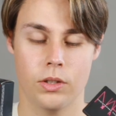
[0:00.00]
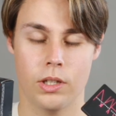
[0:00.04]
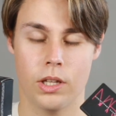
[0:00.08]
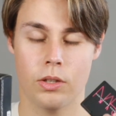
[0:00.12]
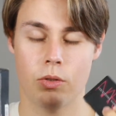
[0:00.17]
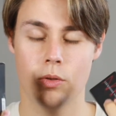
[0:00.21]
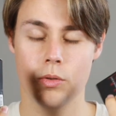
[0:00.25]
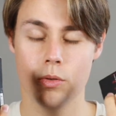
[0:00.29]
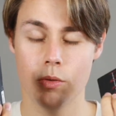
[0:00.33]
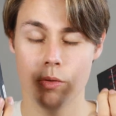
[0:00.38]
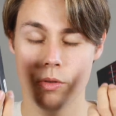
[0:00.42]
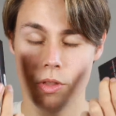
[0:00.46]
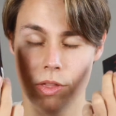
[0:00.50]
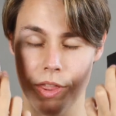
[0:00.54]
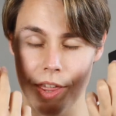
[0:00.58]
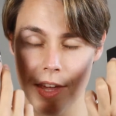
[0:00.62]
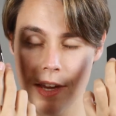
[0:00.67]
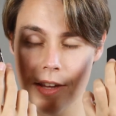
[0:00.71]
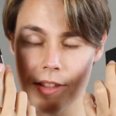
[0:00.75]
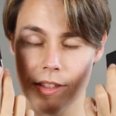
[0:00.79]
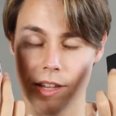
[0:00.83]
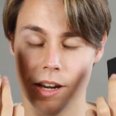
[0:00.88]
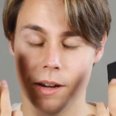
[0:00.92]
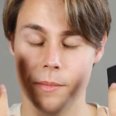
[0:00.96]
two
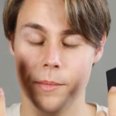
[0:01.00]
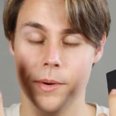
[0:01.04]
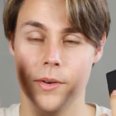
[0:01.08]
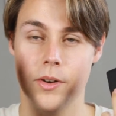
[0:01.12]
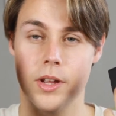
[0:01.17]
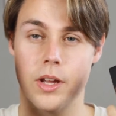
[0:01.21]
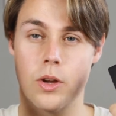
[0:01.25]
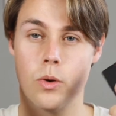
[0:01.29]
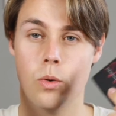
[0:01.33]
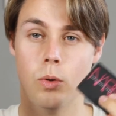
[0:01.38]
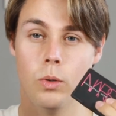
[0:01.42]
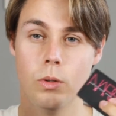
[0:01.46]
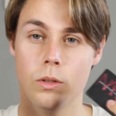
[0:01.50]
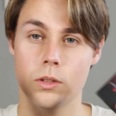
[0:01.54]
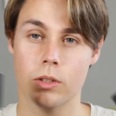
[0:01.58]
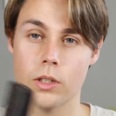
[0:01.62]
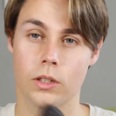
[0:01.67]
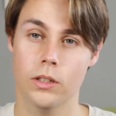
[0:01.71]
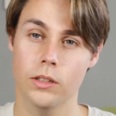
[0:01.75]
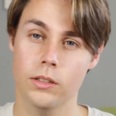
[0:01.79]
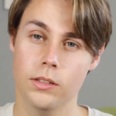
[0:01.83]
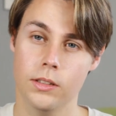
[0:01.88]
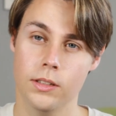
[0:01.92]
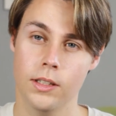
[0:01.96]
things are very cool
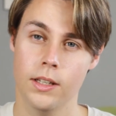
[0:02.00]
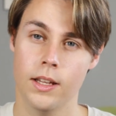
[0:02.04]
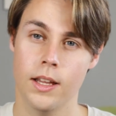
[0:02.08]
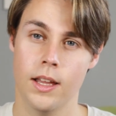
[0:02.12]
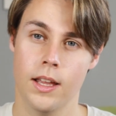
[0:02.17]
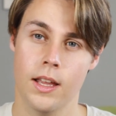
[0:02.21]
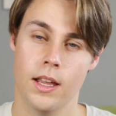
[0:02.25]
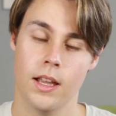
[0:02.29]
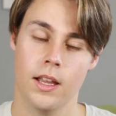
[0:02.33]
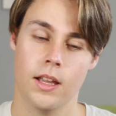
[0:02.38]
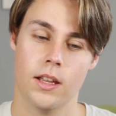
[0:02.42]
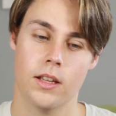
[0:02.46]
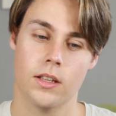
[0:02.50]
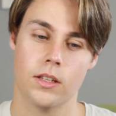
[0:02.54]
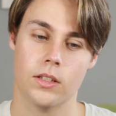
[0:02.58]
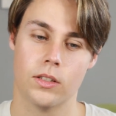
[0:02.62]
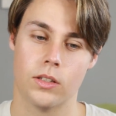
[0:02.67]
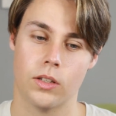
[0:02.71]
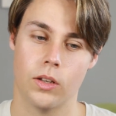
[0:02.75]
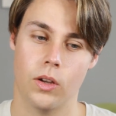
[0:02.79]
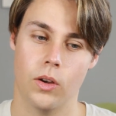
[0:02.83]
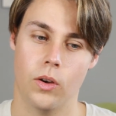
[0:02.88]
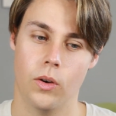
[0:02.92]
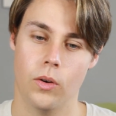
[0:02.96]
tone.
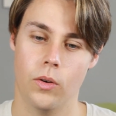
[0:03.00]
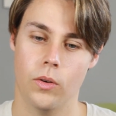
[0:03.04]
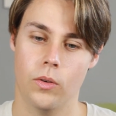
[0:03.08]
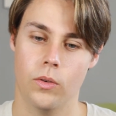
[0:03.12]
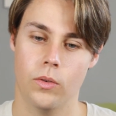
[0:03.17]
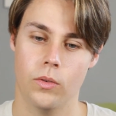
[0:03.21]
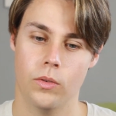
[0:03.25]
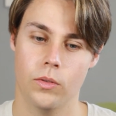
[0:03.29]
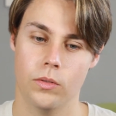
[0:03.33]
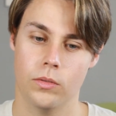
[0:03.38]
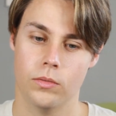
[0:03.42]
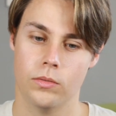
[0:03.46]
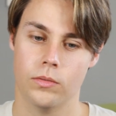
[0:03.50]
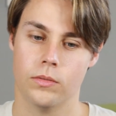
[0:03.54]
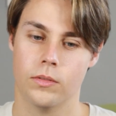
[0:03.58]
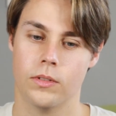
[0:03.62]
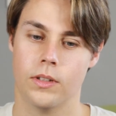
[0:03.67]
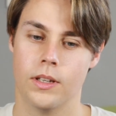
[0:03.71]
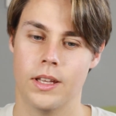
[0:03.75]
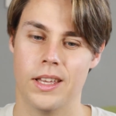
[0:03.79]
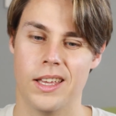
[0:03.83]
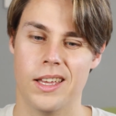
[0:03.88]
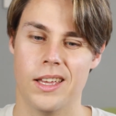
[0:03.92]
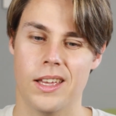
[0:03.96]
So
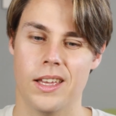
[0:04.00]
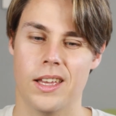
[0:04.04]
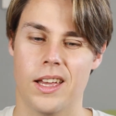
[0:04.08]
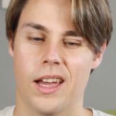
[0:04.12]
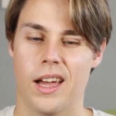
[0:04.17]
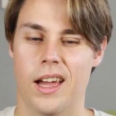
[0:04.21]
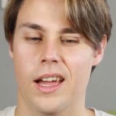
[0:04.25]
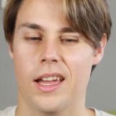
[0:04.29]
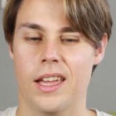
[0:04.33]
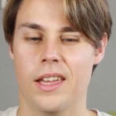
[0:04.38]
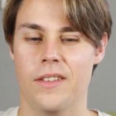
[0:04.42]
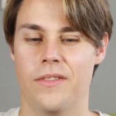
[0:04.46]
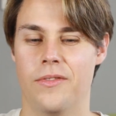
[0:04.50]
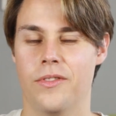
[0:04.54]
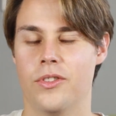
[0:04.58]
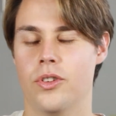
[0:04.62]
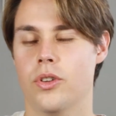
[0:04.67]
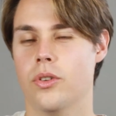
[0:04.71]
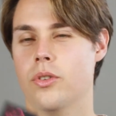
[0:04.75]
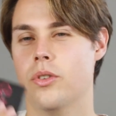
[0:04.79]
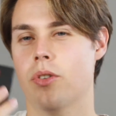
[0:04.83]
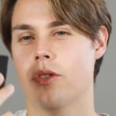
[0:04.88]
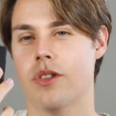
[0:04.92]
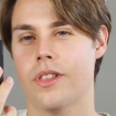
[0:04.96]
if
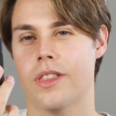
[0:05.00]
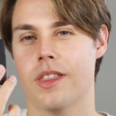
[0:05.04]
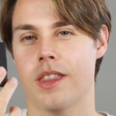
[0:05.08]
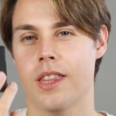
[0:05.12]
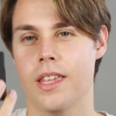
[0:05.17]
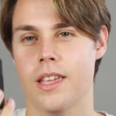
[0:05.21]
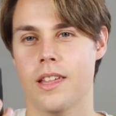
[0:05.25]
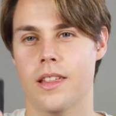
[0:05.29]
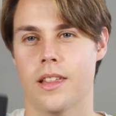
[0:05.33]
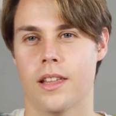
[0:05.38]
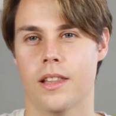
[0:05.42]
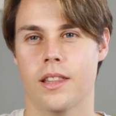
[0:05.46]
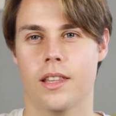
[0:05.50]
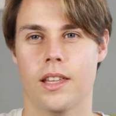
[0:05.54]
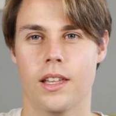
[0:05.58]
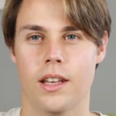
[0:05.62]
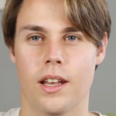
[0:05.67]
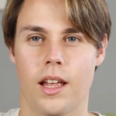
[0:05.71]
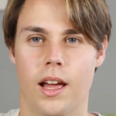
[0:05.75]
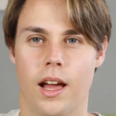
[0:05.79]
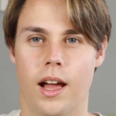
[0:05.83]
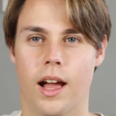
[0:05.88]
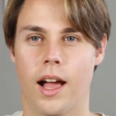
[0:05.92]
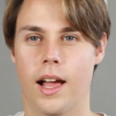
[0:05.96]
you use this and then
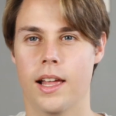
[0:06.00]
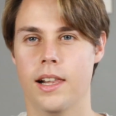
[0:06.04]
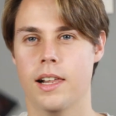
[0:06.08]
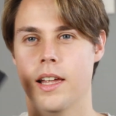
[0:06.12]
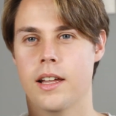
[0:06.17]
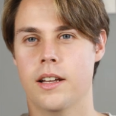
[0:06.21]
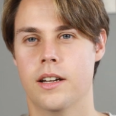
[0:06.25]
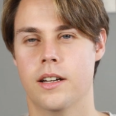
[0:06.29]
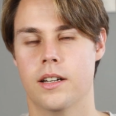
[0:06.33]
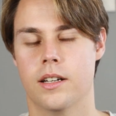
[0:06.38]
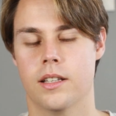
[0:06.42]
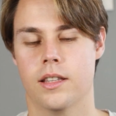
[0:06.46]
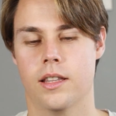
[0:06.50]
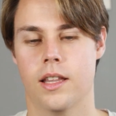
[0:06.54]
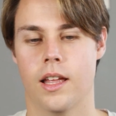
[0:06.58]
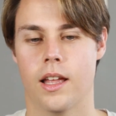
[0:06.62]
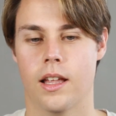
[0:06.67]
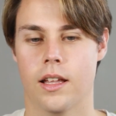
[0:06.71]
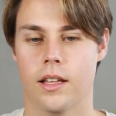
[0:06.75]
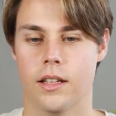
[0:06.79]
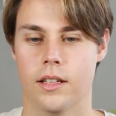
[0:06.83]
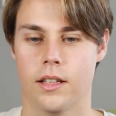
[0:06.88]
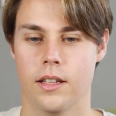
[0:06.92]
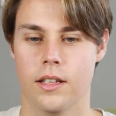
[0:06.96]
a highlighter
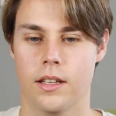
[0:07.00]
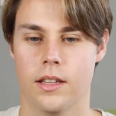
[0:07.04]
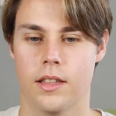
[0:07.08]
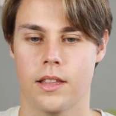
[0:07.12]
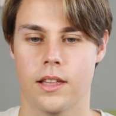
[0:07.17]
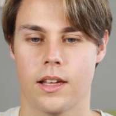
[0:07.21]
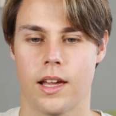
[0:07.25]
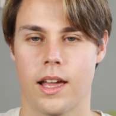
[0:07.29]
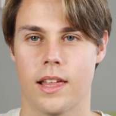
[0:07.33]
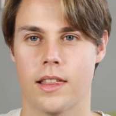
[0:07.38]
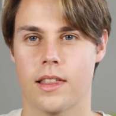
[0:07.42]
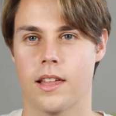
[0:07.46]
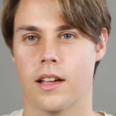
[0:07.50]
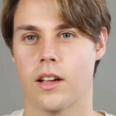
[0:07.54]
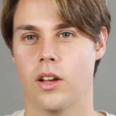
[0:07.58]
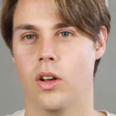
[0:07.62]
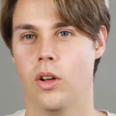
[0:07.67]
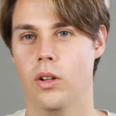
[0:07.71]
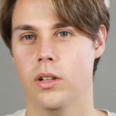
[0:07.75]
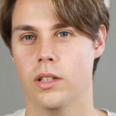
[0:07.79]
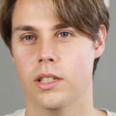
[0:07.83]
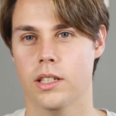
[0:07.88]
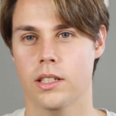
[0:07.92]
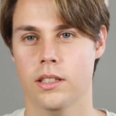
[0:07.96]
that has a
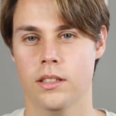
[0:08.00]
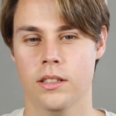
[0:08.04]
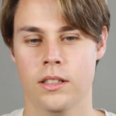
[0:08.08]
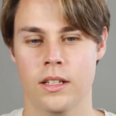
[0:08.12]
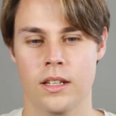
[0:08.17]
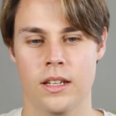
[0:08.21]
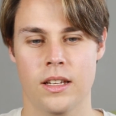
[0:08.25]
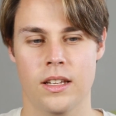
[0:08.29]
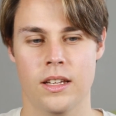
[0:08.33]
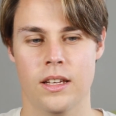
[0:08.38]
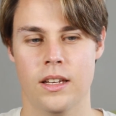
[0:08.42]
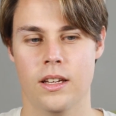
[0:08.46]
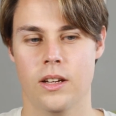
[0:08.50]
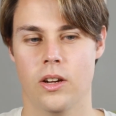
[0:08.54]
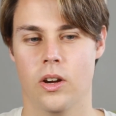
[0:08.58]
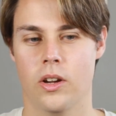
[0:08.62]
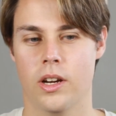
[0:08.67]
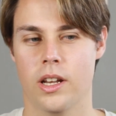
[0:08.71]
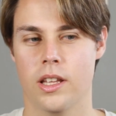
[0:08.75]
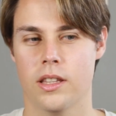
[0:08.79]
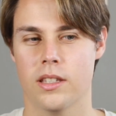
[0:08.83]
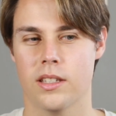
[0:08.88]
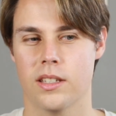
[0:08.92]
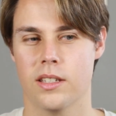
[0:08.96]
golden
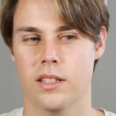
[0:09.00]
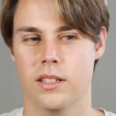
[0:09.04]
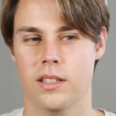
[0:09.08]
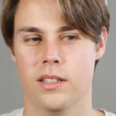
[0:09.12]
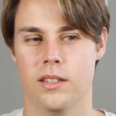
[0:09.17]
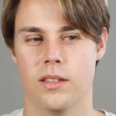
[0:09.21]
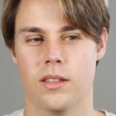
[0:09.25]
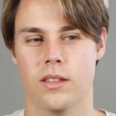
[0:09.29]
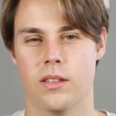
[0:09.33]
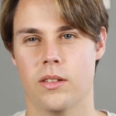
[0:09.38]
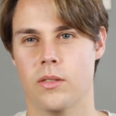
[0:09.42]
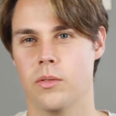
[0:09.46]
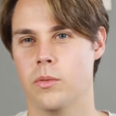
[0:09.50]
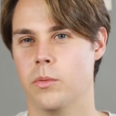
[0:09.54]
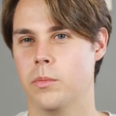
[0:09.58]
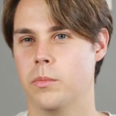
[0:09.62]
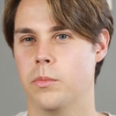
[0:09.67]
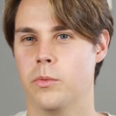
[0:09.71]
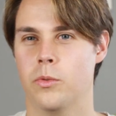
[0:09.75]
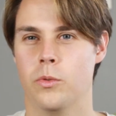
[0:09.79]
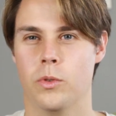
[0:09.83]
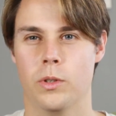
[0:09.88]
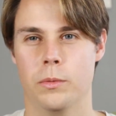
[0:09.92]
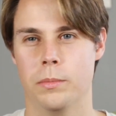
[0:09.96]
on it, it
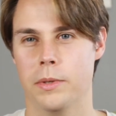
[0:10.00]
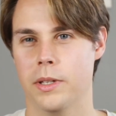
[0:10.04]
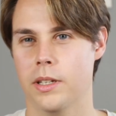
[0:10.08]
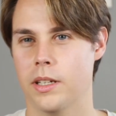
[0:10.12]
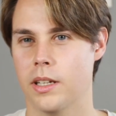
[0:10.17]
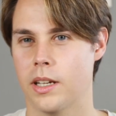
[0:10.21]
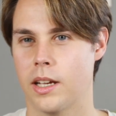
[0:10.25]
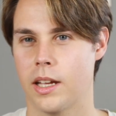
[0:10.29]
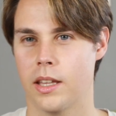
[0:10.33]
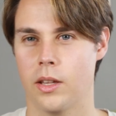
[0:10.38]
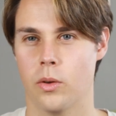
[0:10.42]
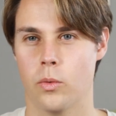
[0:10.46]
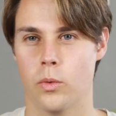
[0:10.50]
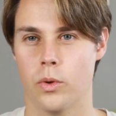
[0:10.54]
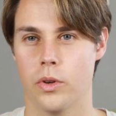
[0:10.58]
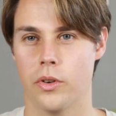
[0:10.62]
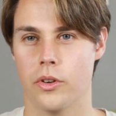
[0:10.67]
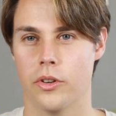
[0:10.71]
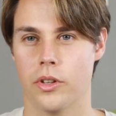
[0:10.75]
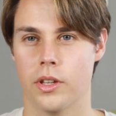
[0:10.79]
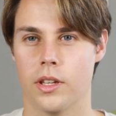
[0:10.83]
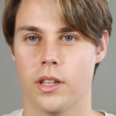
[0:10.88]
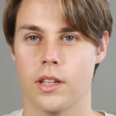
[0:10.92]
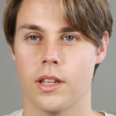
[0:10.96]
will be kind of
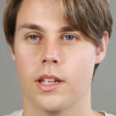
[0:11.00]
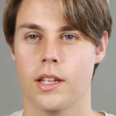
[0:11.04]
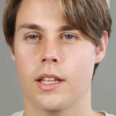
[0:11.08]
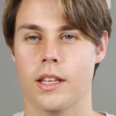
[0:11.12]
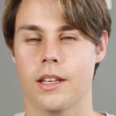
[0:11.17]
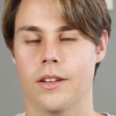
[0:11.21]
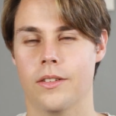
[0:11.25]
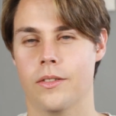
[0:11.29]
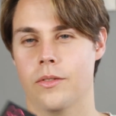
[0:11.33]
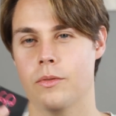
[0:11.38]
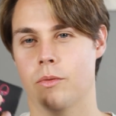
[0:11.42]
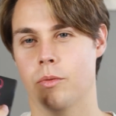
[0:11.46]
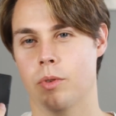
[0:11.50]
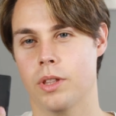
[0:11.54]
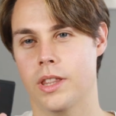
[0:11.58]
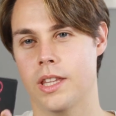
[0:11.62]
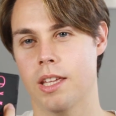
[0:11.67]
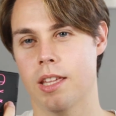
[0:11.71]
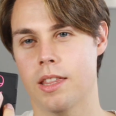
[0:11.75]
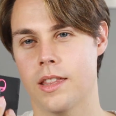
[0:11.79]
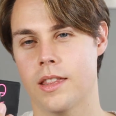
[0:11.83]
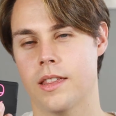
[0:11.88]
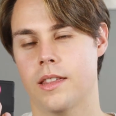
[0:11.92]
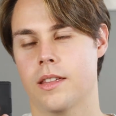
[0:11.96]
weird. With
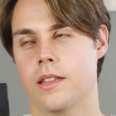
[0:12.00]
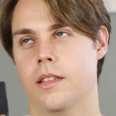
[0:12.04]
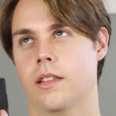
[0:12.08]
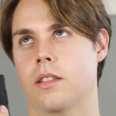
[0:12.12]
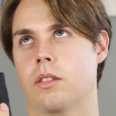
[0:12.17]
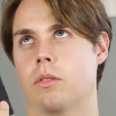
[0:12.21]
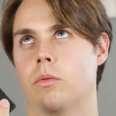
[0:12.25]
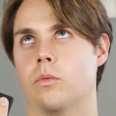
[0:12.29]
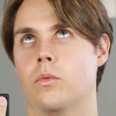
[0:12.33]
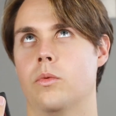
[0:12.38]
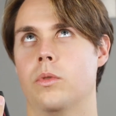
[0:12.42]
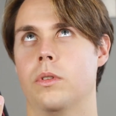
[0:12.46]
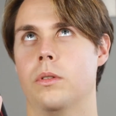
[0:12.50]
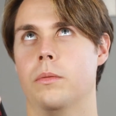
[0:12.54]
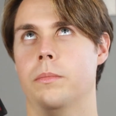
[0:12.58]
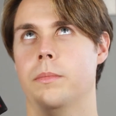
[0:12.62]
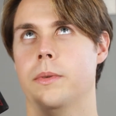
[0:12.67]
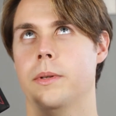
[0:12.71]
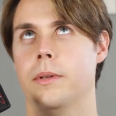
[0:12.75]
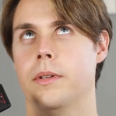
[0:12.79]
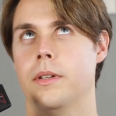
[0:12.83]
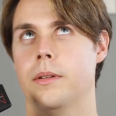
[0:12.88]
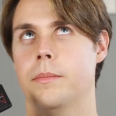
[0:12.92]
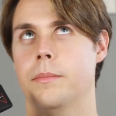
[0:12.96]
this it will
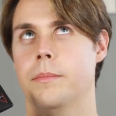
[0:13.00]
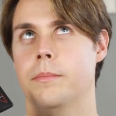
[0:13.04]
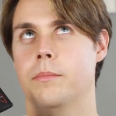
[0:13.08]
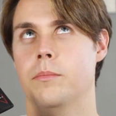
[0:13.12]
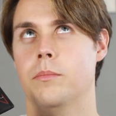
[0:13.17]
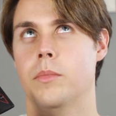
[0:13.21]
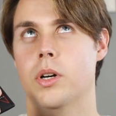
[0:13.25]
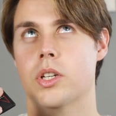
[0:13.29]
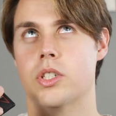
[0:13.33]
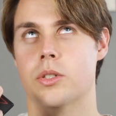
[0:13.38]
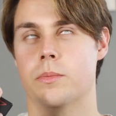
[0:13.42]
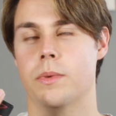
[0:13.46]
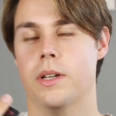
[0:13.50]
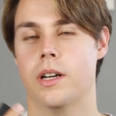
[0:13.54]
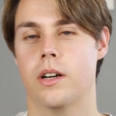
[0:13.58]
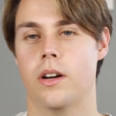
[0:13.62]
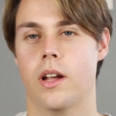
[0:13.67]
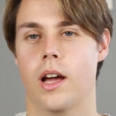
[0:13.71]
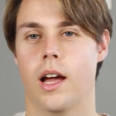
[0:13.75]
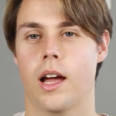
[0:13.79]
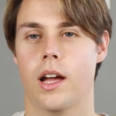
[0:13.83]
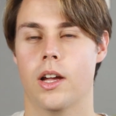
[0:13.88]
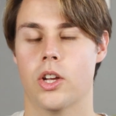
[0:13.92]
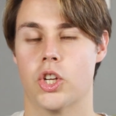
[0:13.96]
be much better
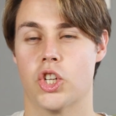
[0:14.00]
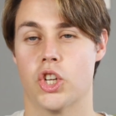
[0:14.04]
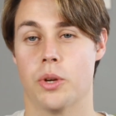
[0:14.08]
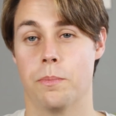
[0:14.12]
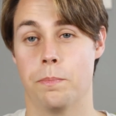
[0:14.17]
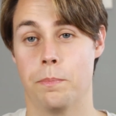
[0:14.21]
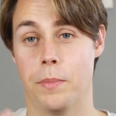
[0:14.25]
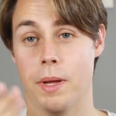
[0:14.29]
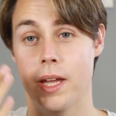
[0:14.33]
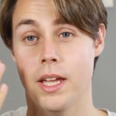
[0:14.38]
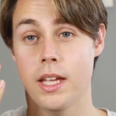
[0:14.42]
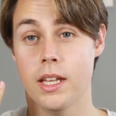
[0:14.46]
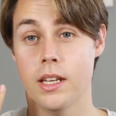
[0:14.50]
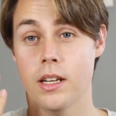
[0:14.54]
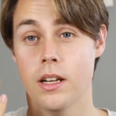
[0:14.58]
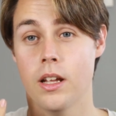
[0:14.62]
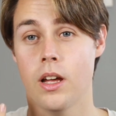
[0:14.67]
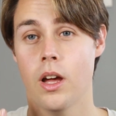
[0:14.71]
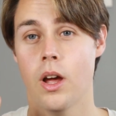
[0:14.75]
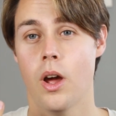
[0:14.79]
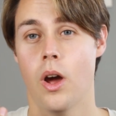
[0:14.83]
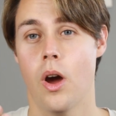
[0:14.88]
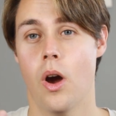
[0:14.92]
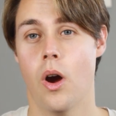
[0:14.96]
a champagne
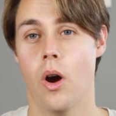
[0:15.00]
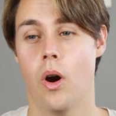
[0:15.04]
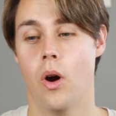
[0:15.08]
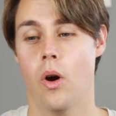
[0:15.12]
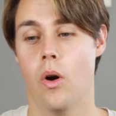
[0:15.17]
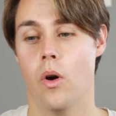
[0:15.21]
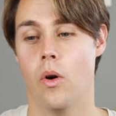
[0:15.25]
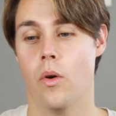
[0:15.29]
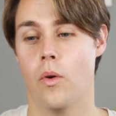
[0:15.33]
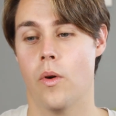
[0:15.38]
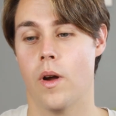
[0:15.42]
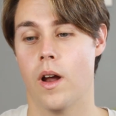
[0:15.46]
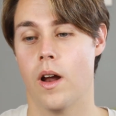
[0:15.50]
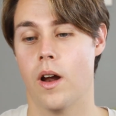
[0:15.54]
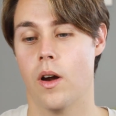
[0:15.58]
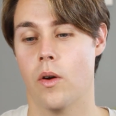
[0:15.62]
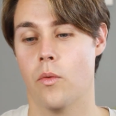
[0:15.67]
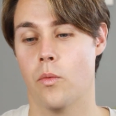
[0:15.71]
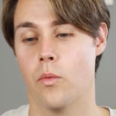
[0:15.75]
or a